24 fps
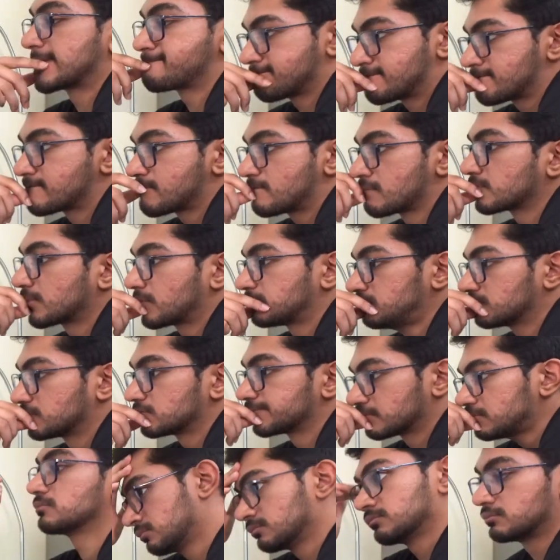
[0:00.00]
1 is open
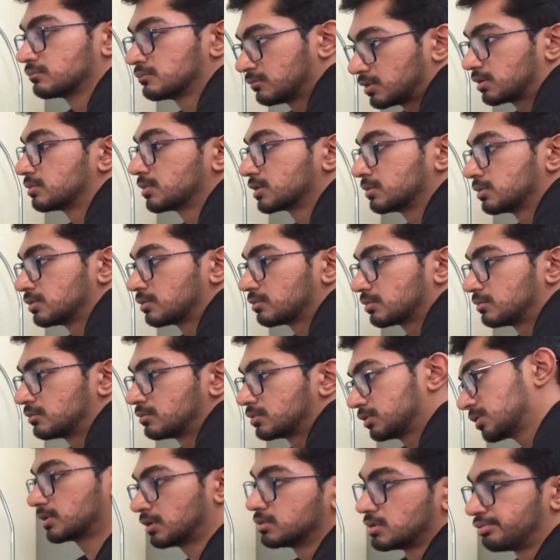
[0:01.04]
so that I can
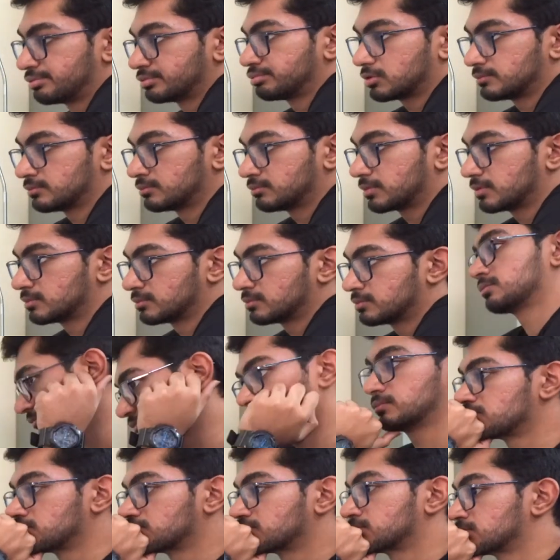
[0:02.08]
write the
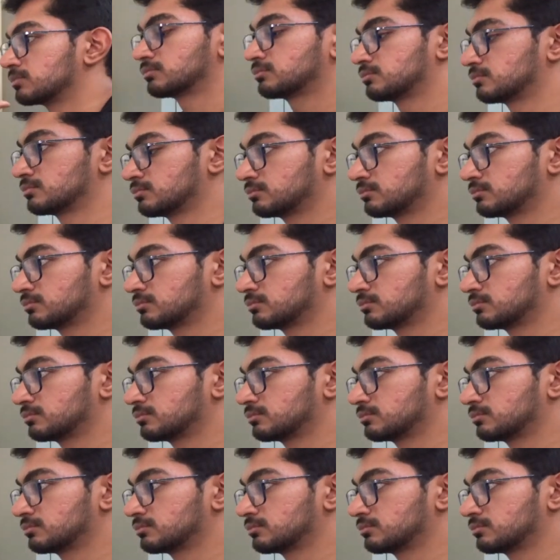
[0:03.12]
important takeaway